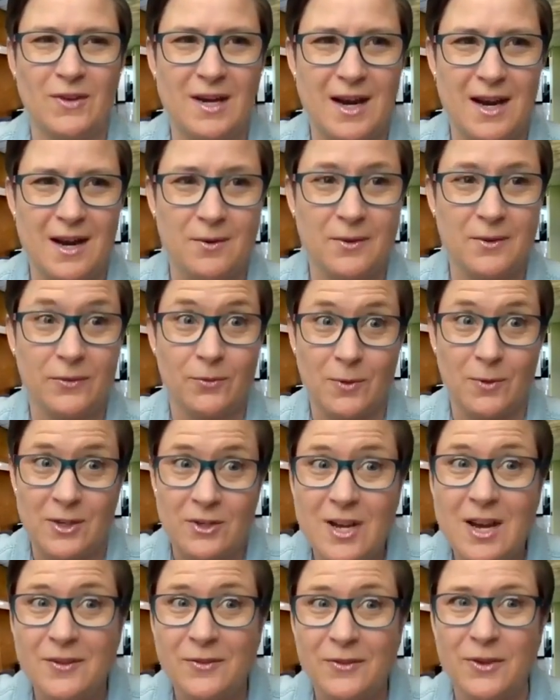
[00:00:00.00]
that I always
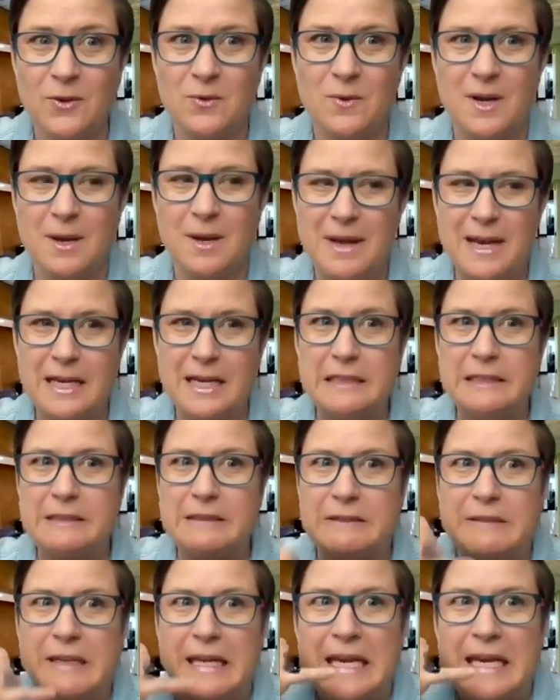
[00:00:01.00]
reach out to when I'm like,
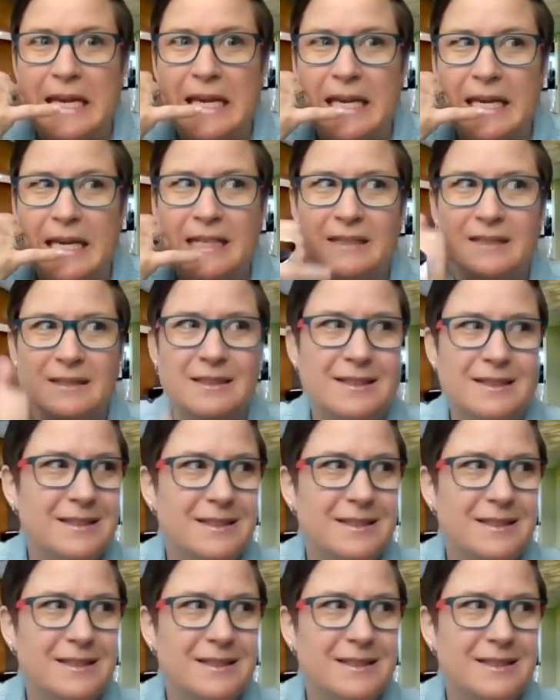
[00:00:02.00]
oh, hey,